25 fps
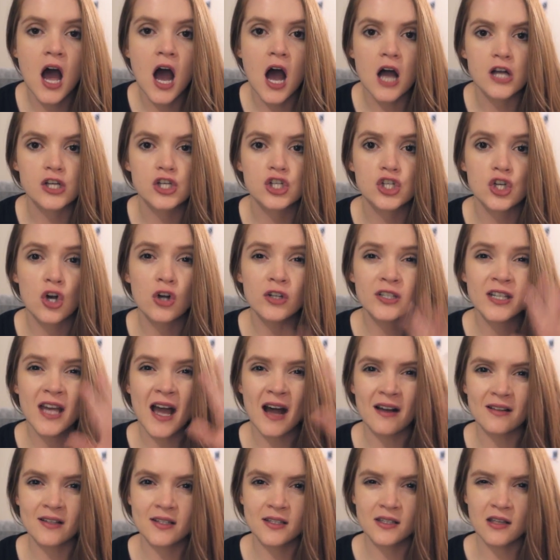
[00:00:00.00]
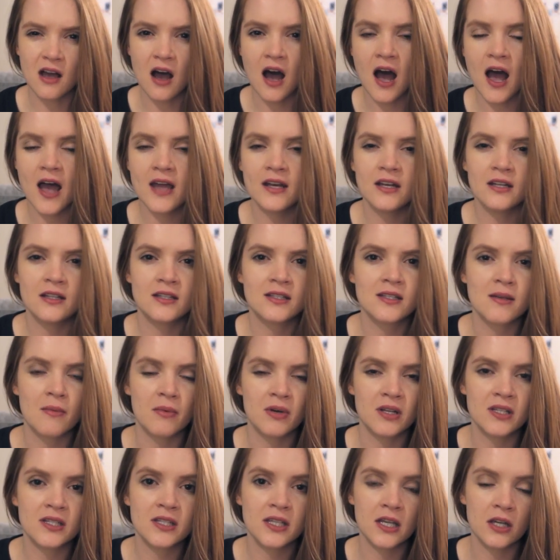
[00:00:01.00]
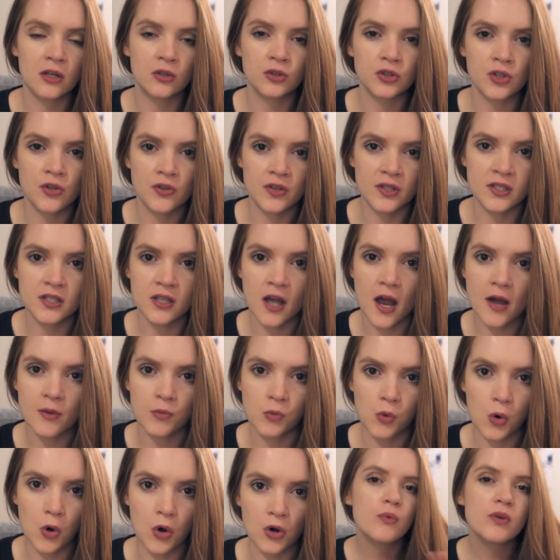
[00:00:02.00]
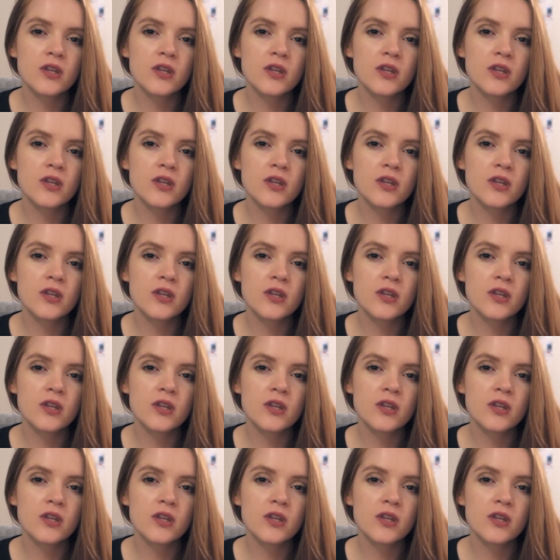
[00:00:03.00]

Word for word: a shot outside and someone is killed on the sidewalk.